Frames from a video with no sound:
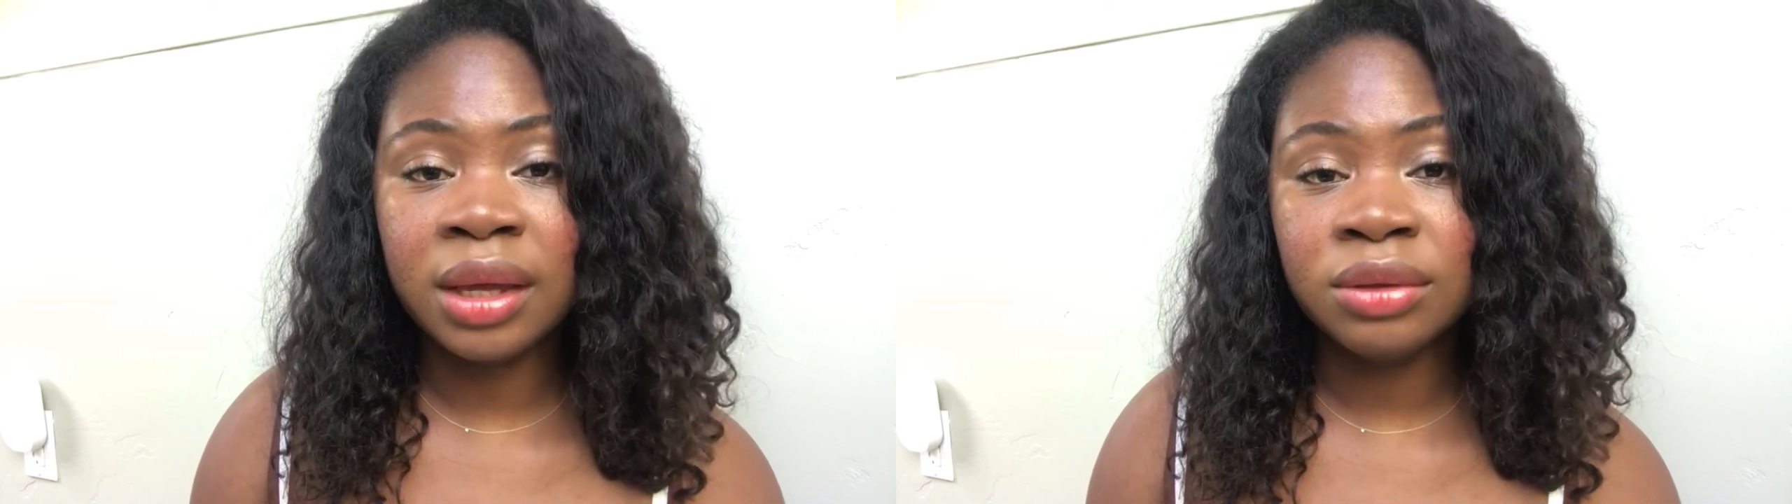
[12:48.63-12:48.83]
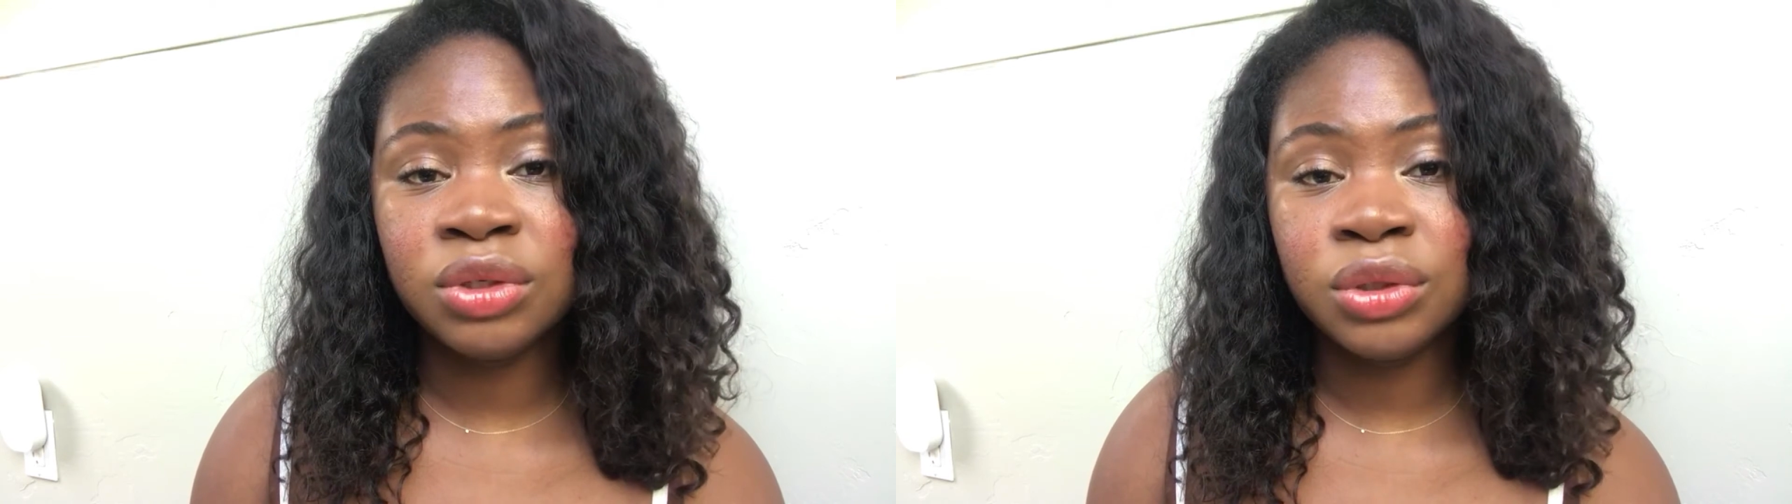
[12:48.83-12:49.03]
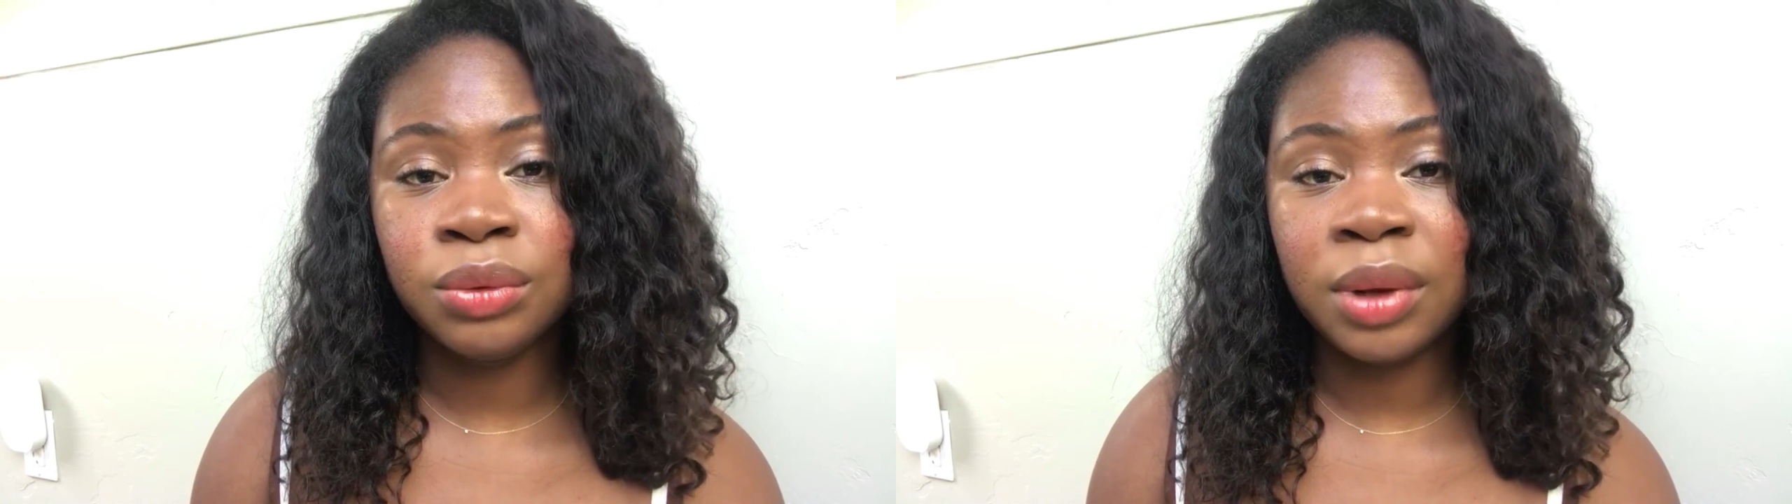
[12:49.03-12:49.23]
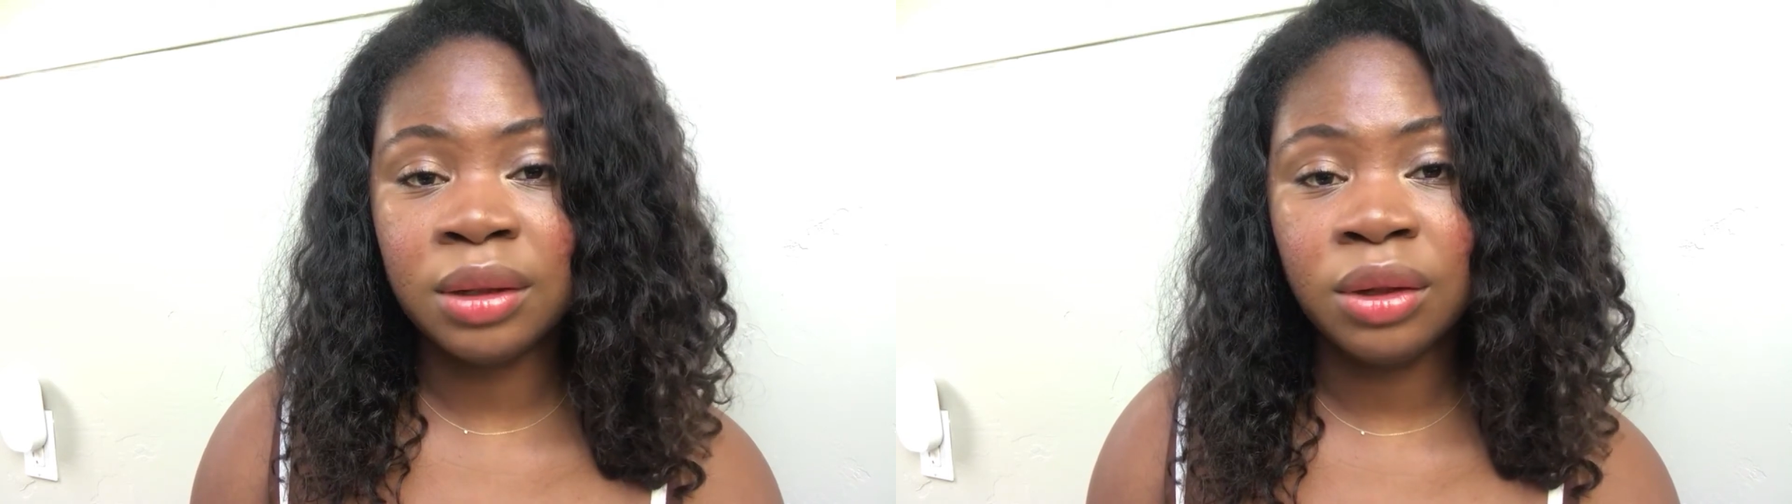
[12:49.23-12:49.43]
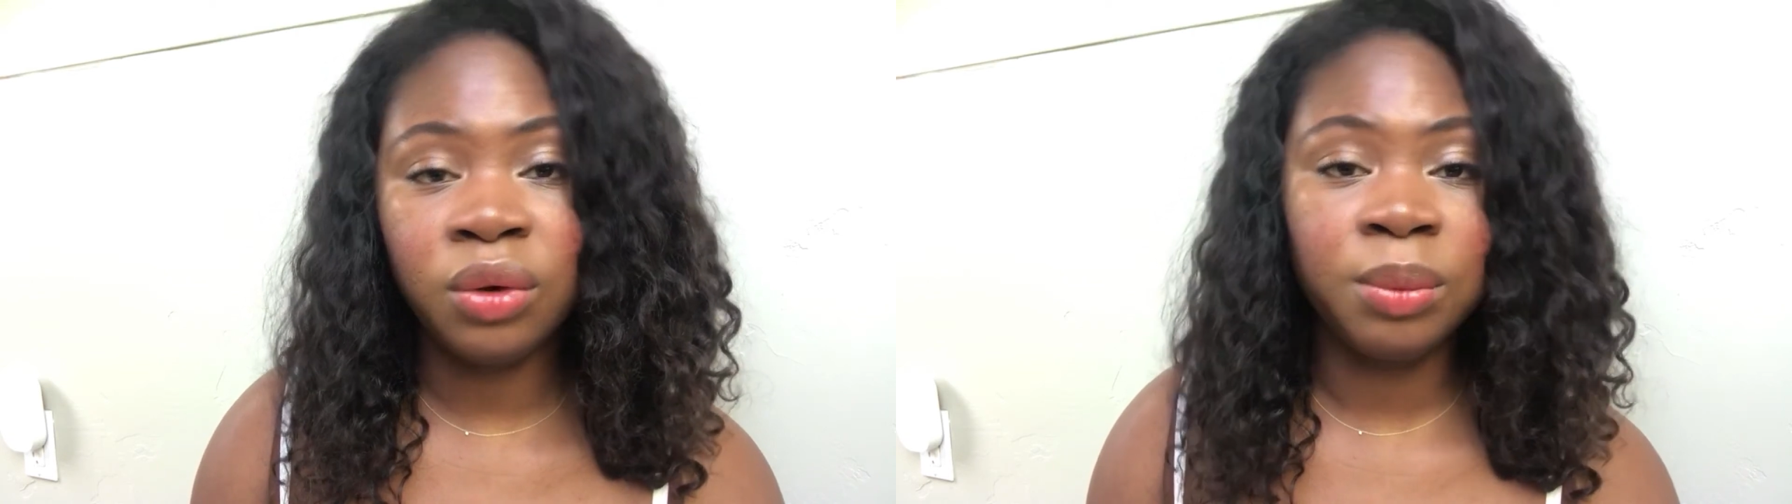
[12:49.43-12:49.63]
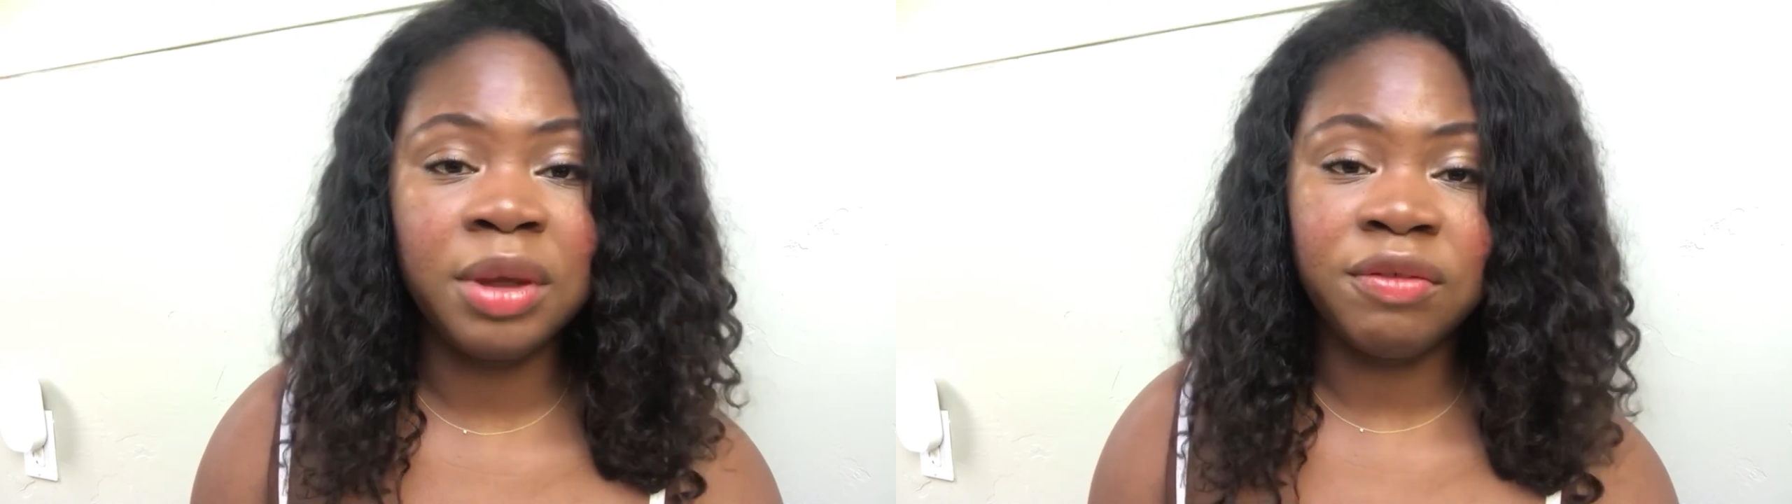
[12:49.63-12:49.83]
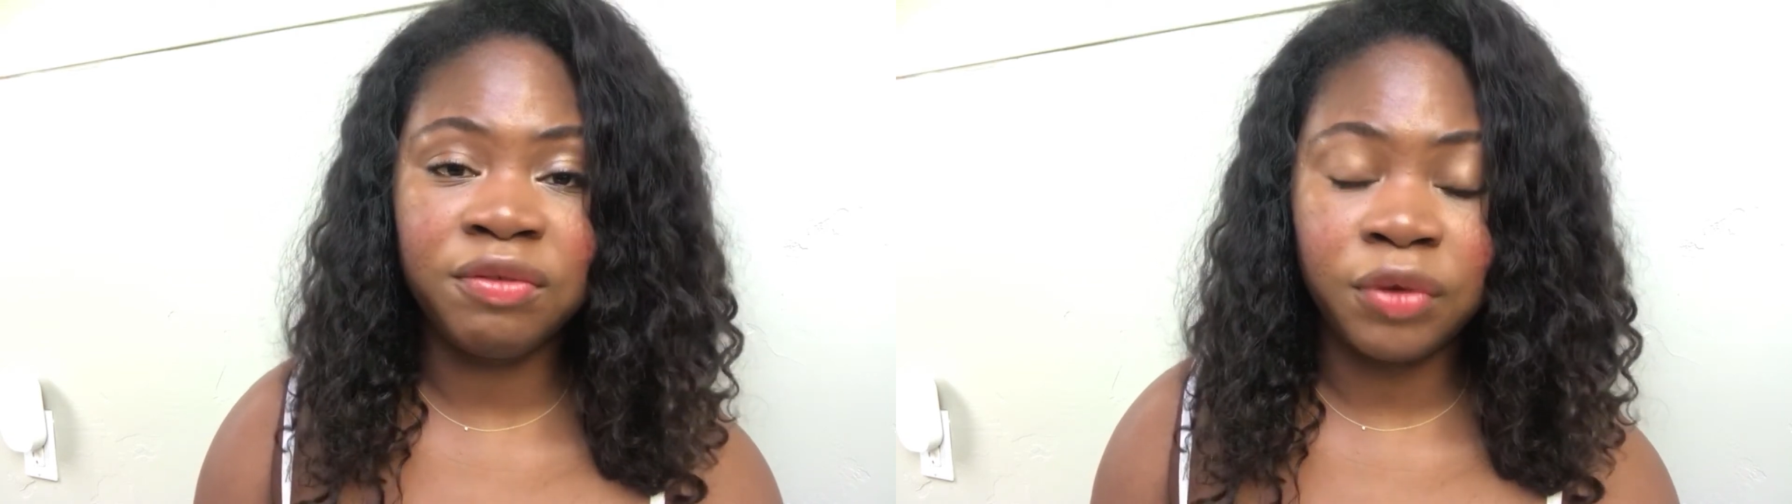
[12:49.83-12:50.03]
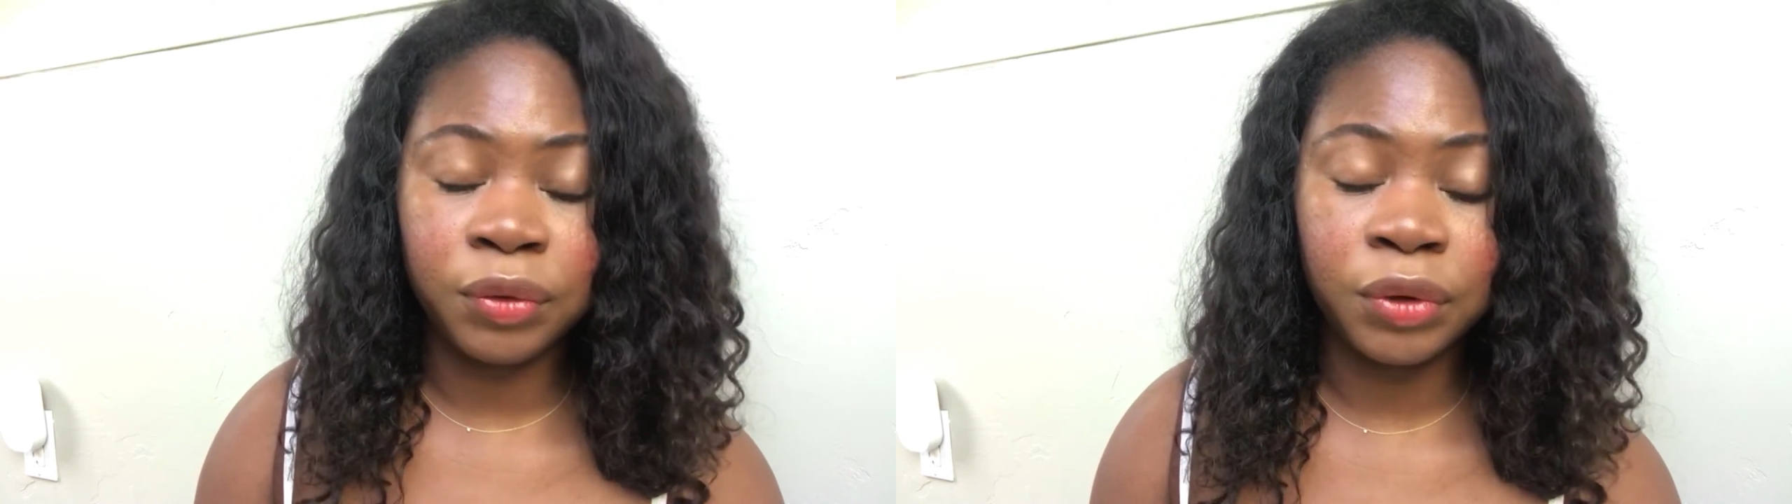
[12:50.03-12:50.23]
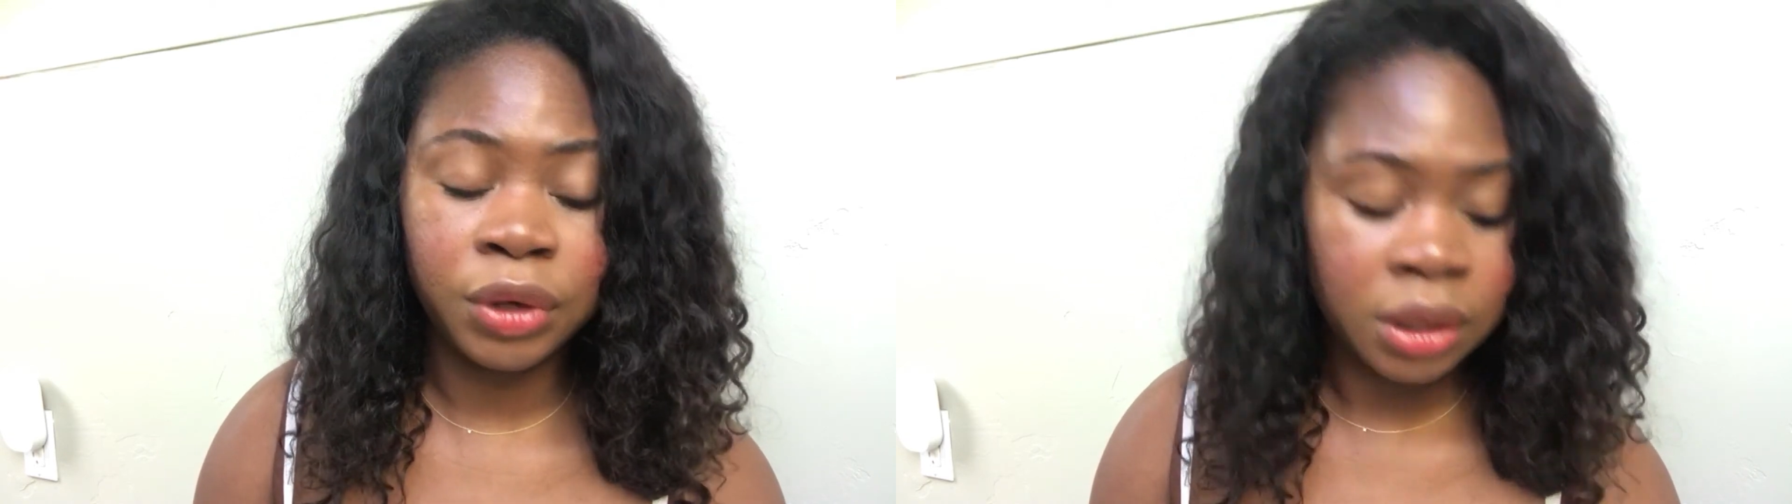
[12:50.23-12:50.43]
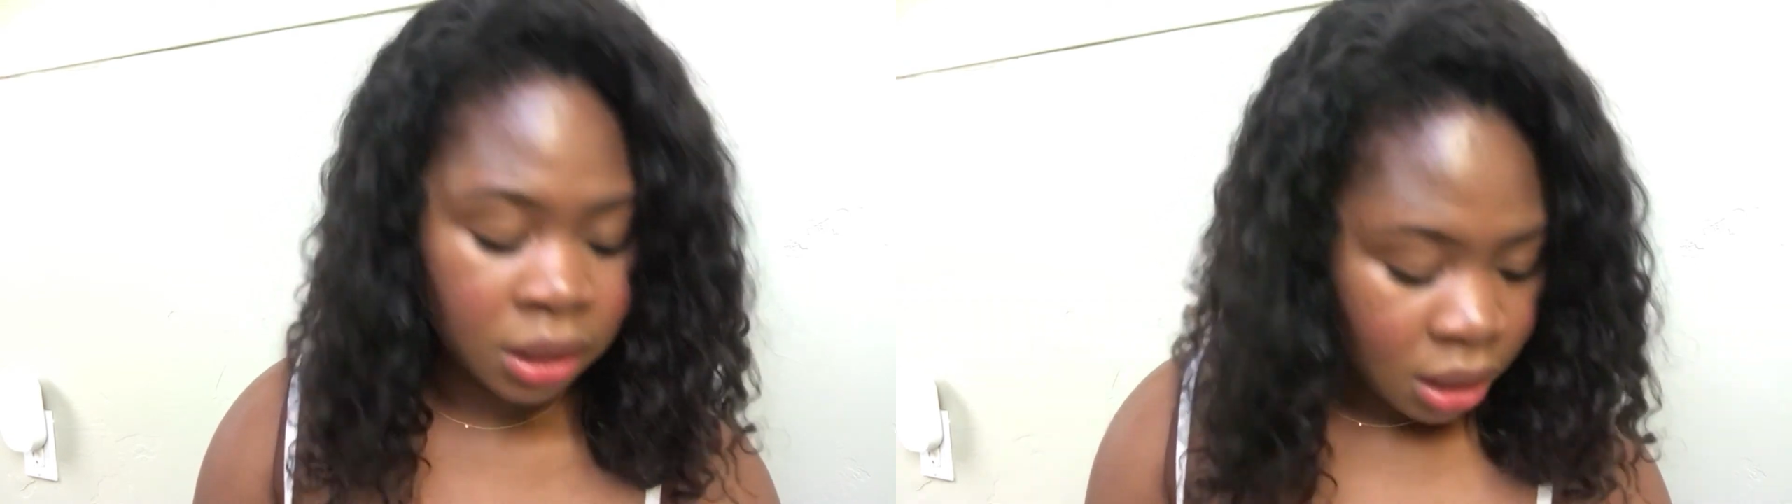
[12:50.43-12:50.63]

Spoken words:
into a little bit further.